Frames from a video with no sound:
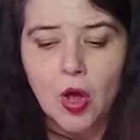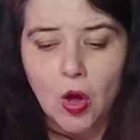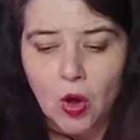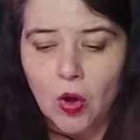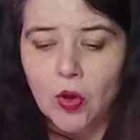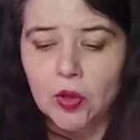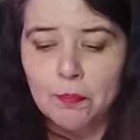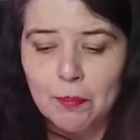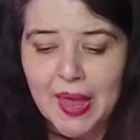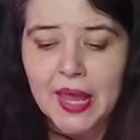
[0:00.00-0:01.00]
All
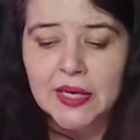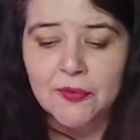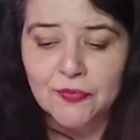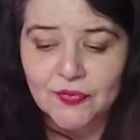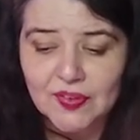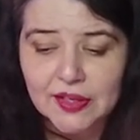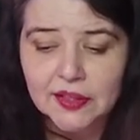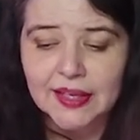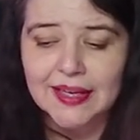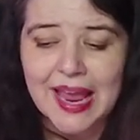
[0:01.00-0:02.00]
men feel it,